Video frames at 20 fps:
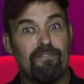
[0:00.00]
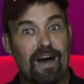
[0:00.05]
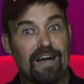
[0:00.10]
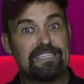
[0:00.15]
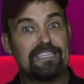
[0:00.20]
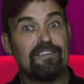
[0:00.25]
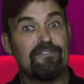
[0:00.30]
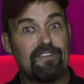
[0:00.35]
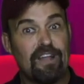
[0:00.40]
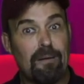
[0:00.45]

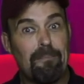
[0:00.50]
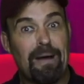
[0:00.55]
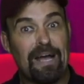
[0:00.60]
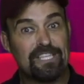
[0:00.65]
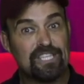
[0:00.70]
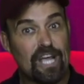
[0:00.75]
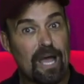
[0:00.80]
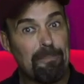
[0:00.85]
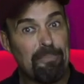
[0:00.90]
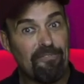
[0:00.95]

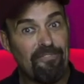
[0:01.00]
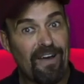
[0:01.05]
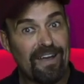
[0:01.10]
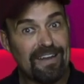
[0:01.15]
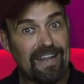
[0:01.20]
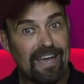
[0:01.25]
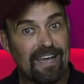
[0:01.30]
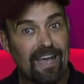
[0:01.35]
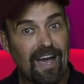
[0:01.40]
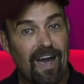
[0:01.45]

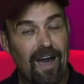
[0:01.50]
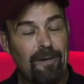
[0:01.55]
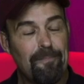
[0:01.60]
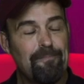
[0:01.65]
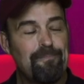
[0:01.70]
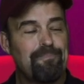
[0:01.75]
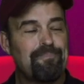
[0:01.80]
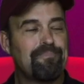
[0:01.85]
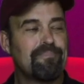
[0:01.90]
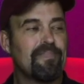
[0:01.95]
Voctave.myshopify.com.